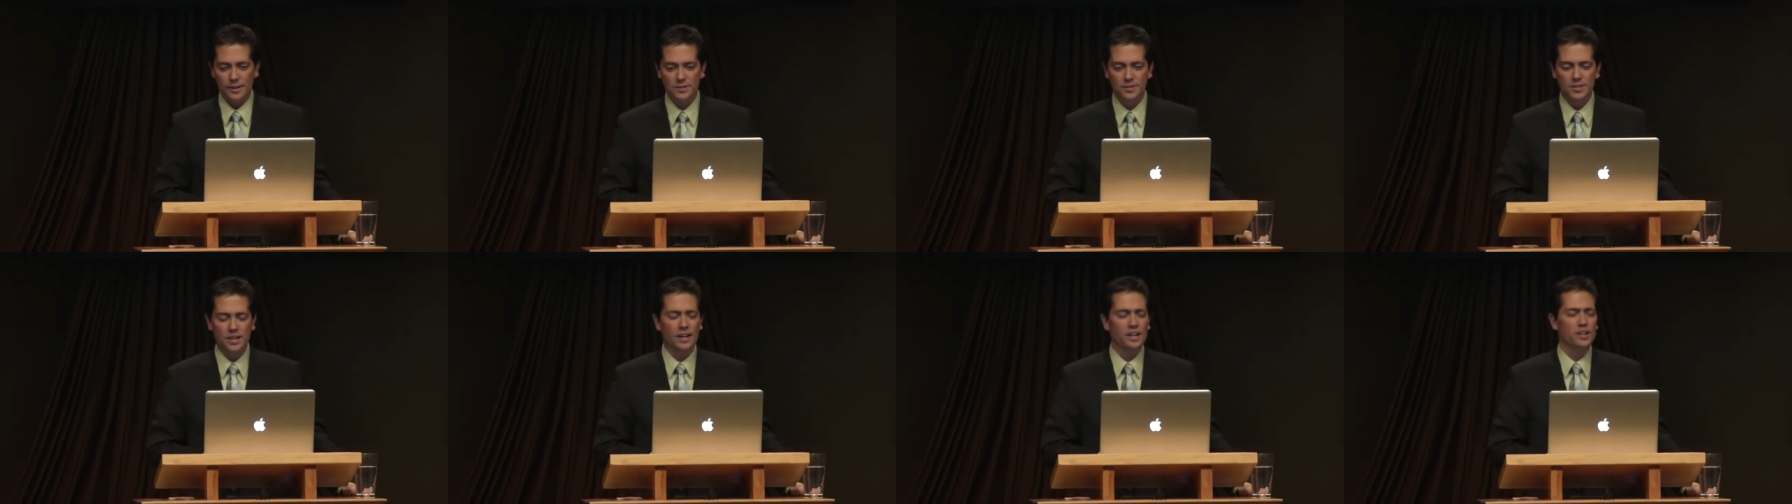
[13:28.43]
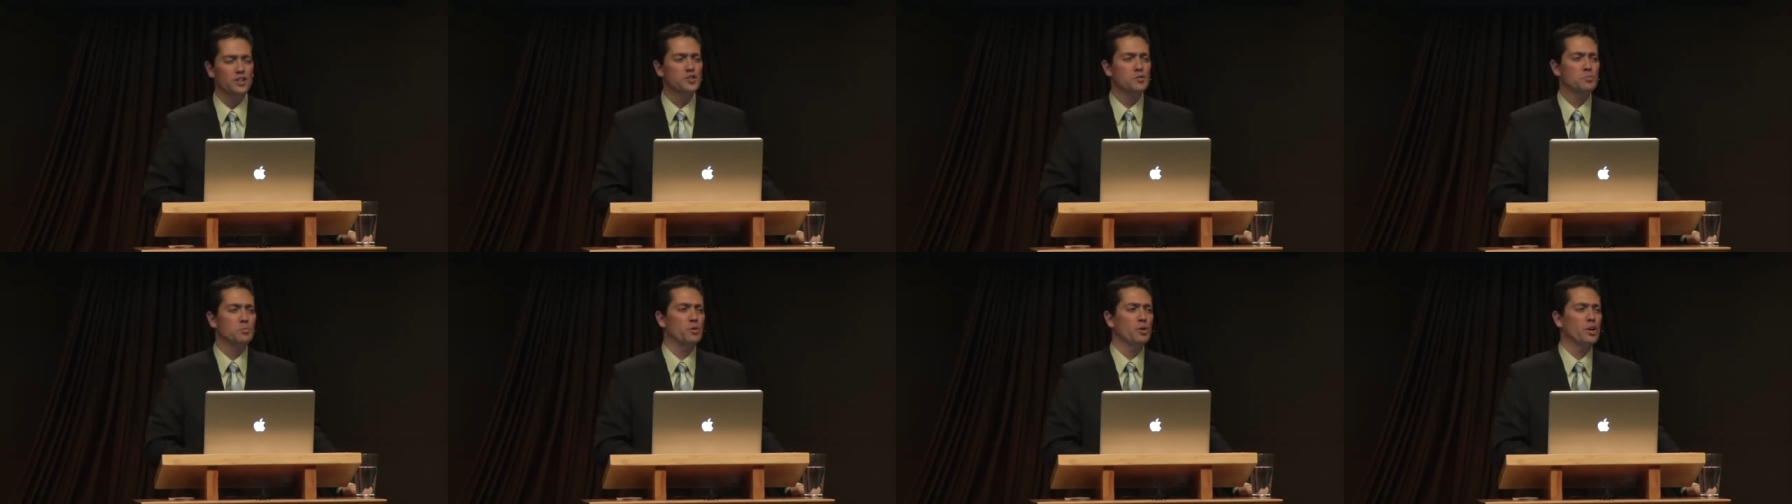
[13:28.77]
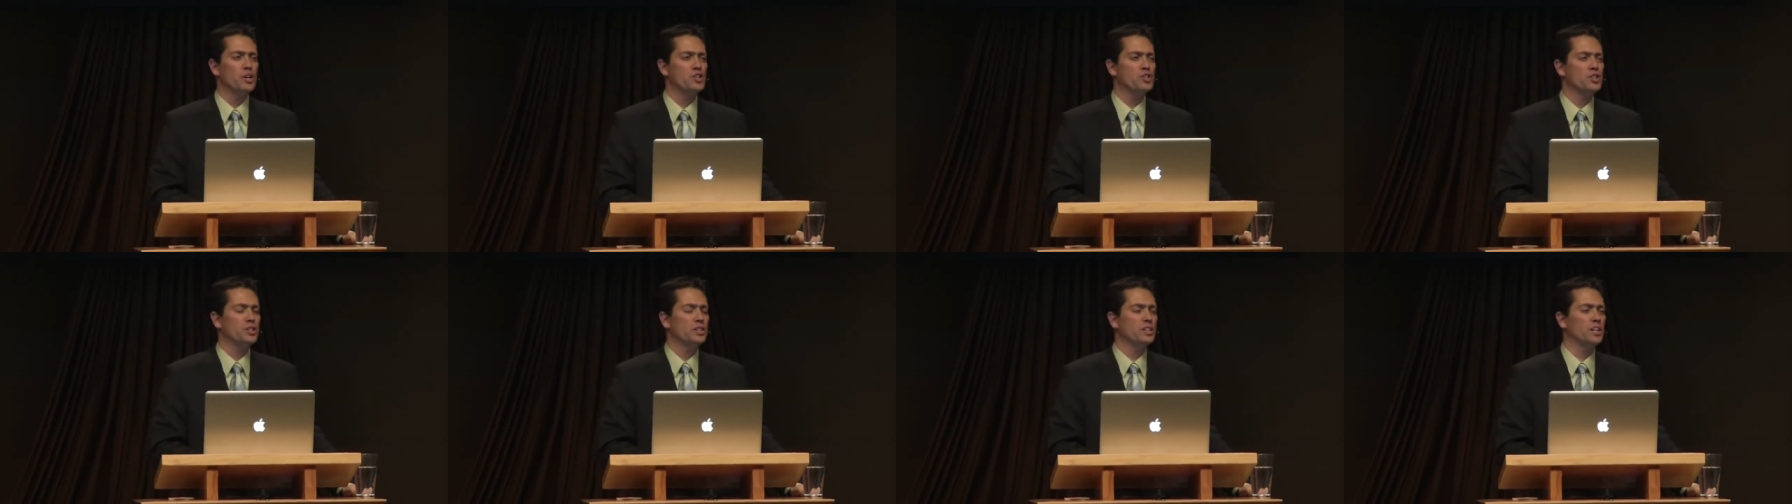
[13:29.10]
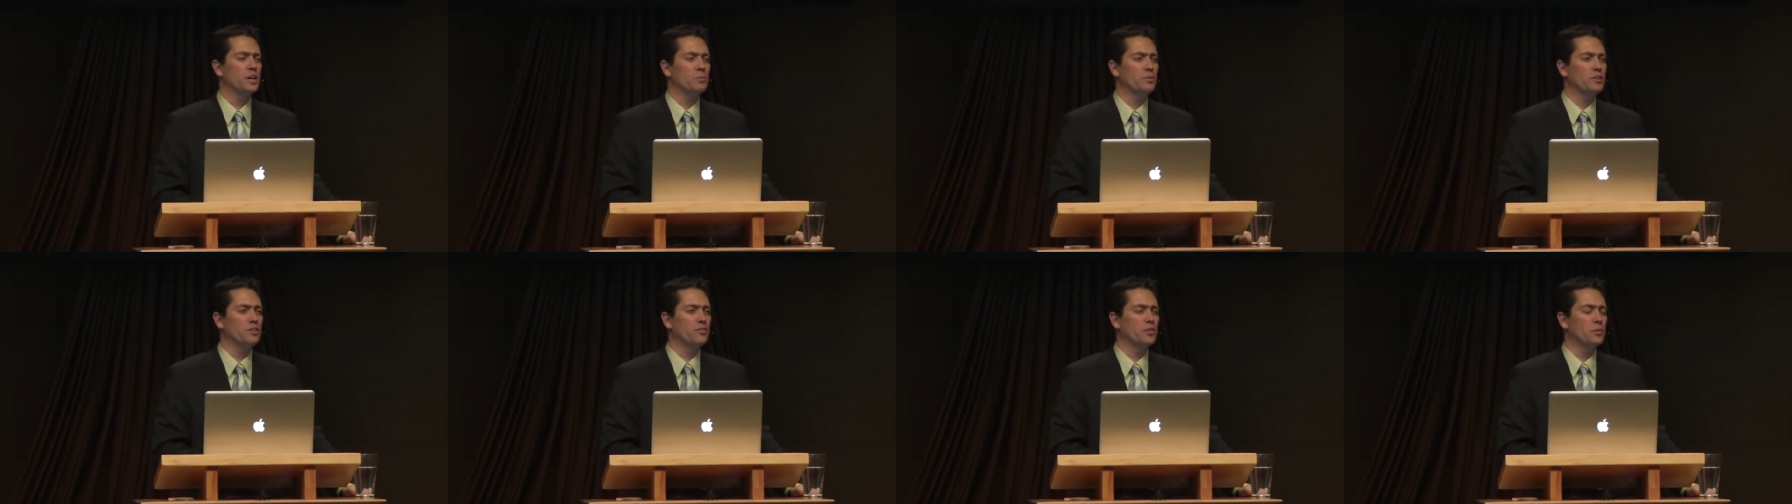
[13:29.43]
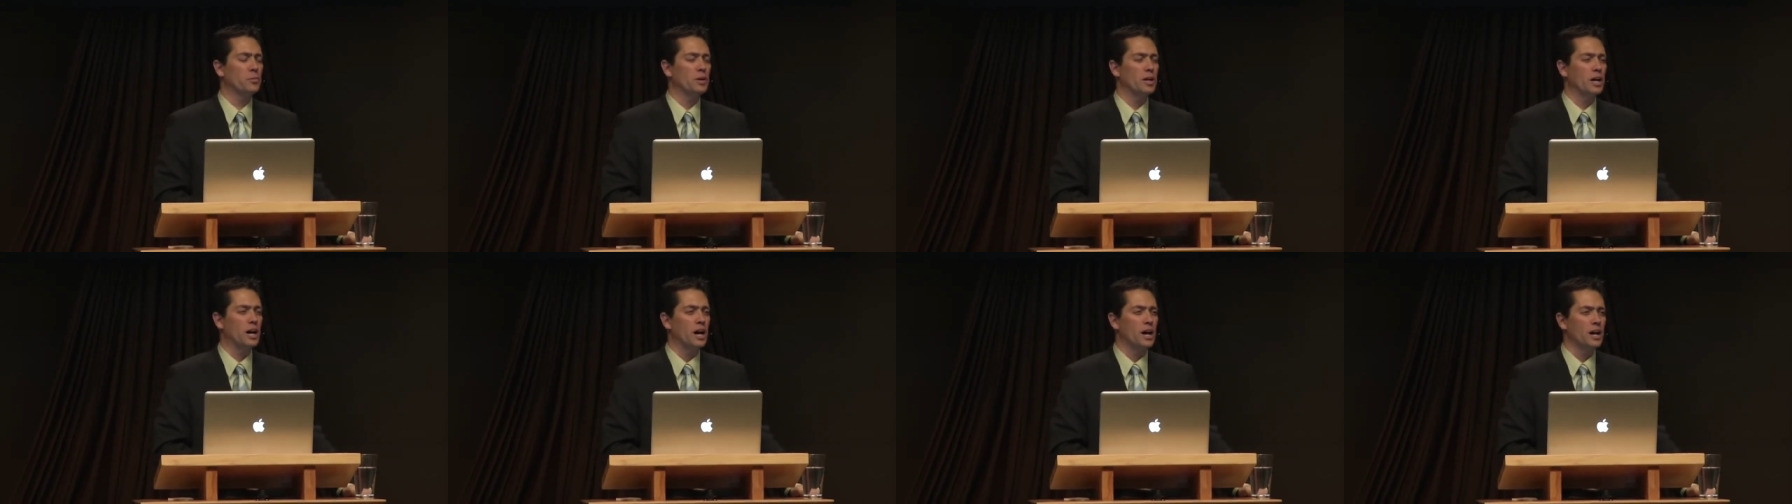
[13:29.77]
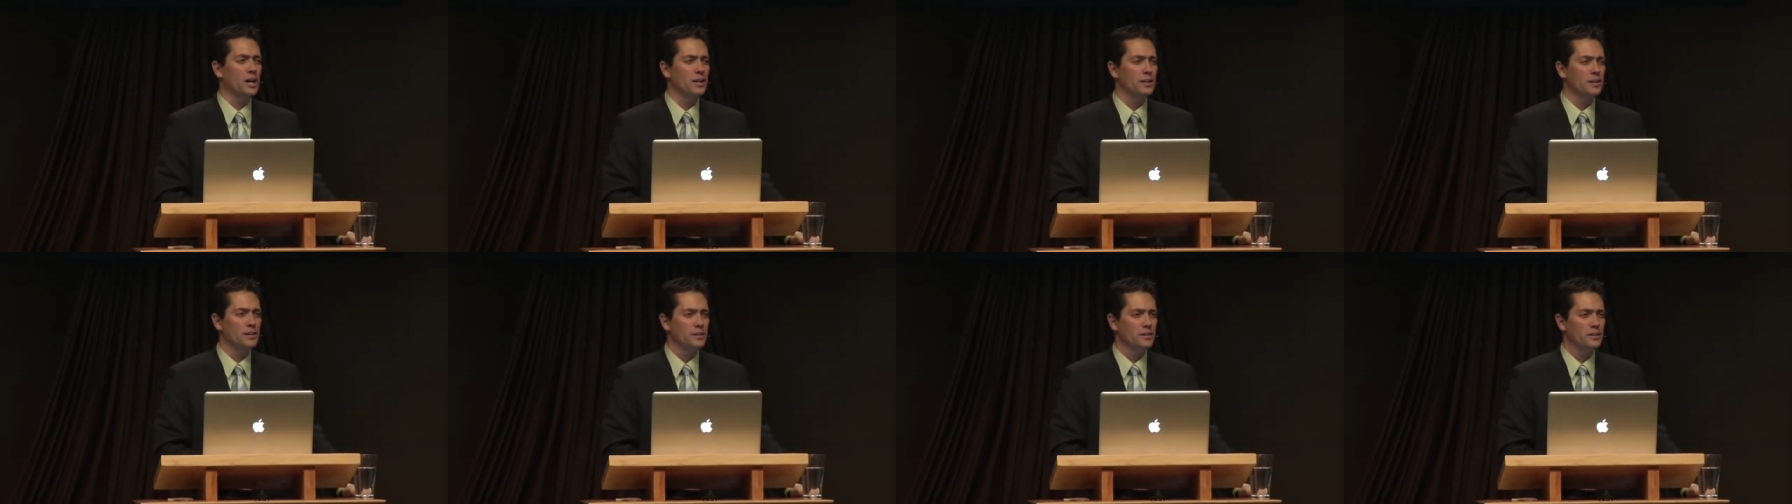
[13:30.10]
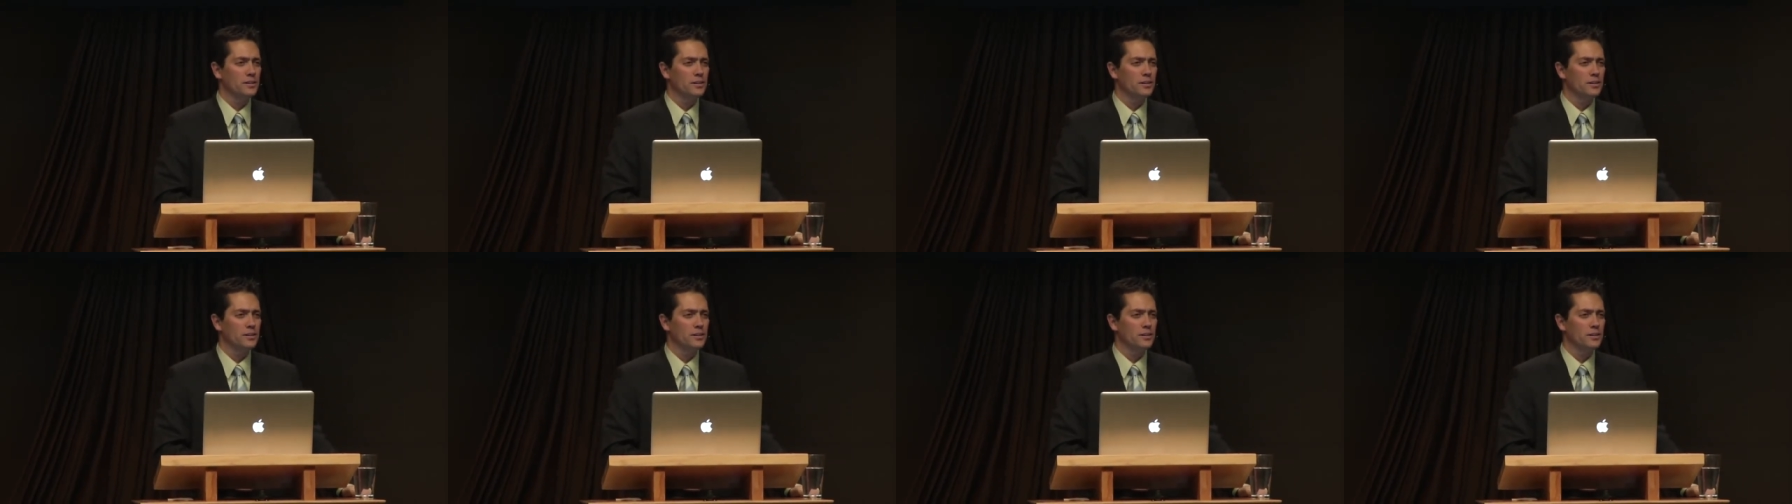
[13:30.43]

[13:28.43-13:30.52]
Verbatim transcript: Is that inspiration coming from God?